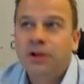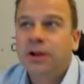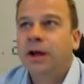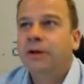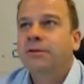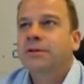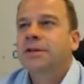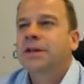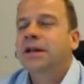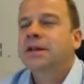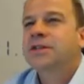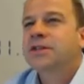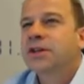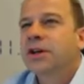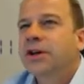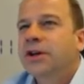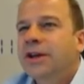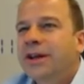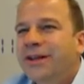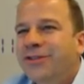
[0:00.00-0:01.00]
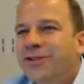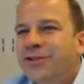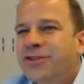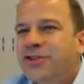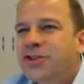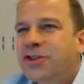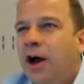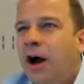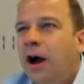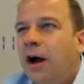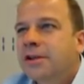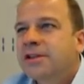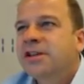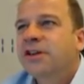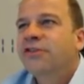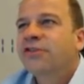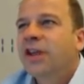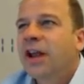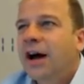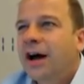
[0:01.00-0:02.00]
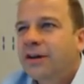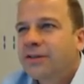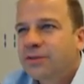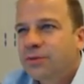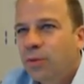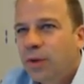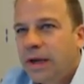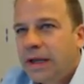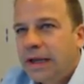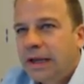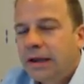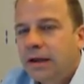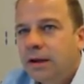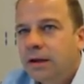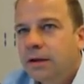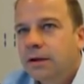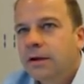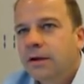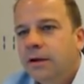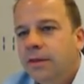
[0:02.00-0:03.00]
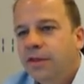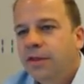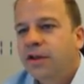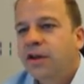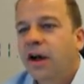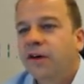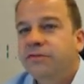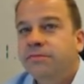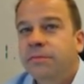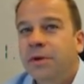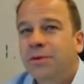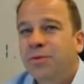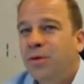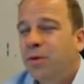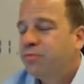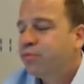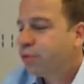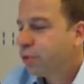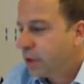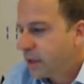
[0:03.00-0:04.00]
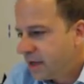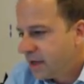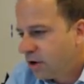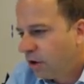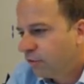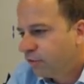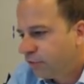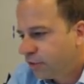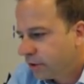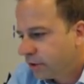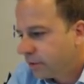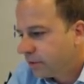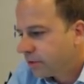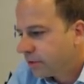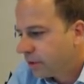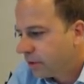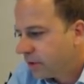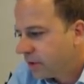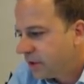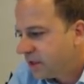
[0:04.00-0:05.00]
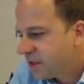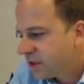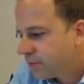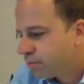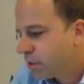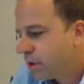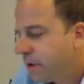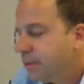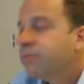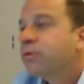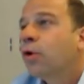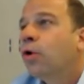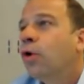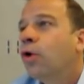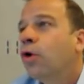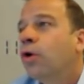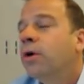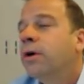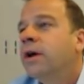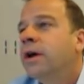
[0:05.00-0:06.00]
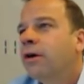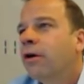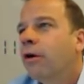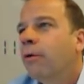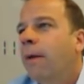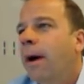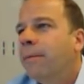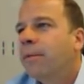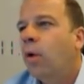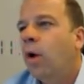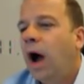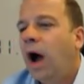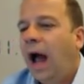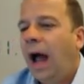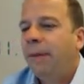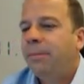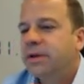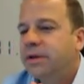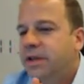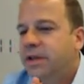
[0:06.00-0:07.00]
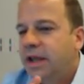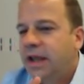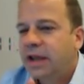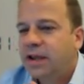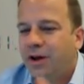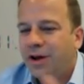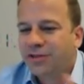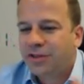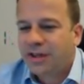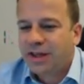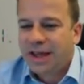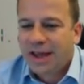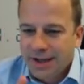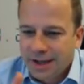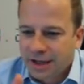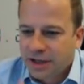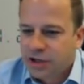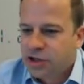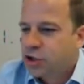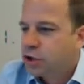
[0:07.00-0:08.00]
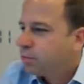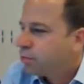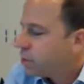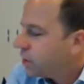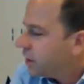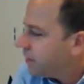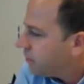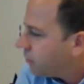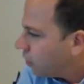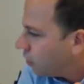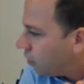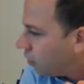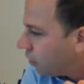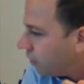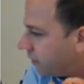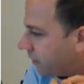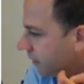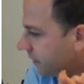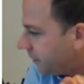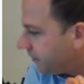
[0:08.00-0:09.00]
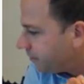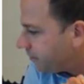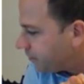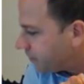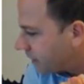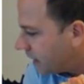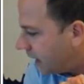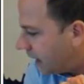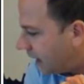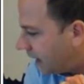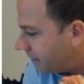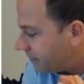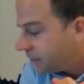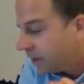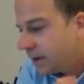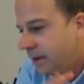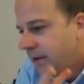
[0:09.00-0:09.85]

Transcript: I would say certainly at the start of last week, the government were pretty confident that the Supreme Court, remember what happened here, you had the English Supreme Court um,